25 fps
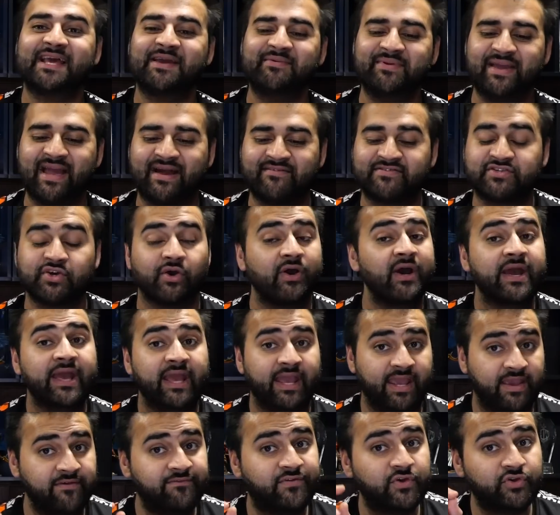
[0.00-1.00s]
say we have. So
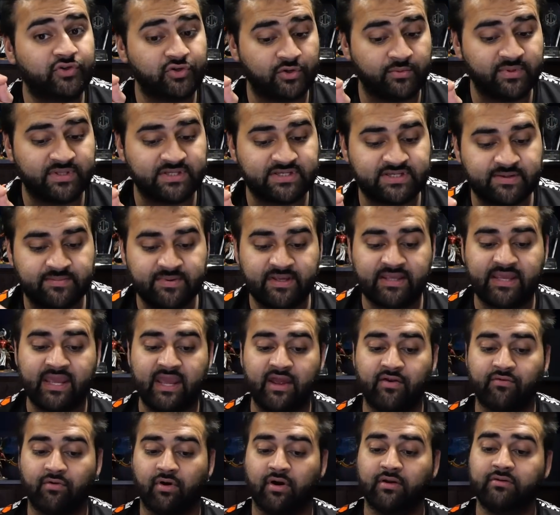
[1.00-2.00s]
if you do it with a
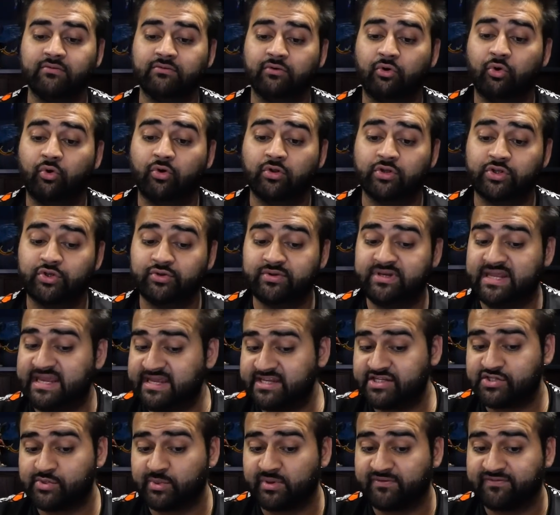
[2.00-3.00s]
Dimmikiron, all you
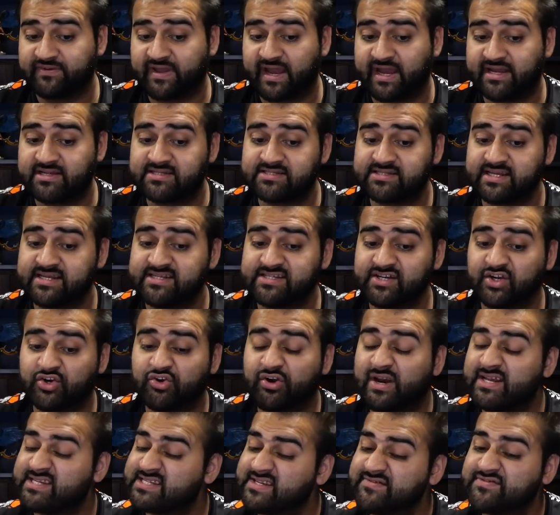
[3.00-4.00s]
need to have cast is
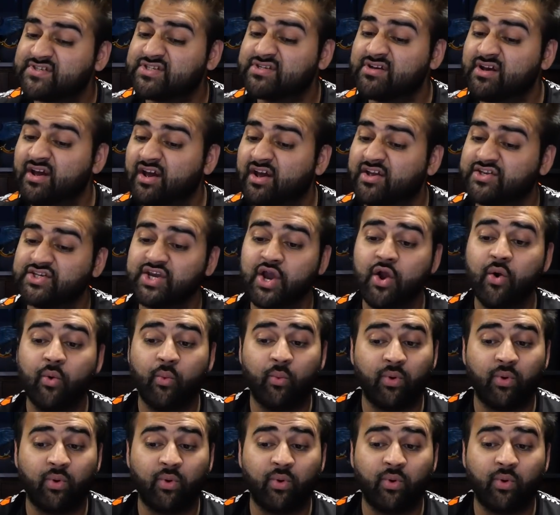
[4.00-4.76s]
Aggressive Surge,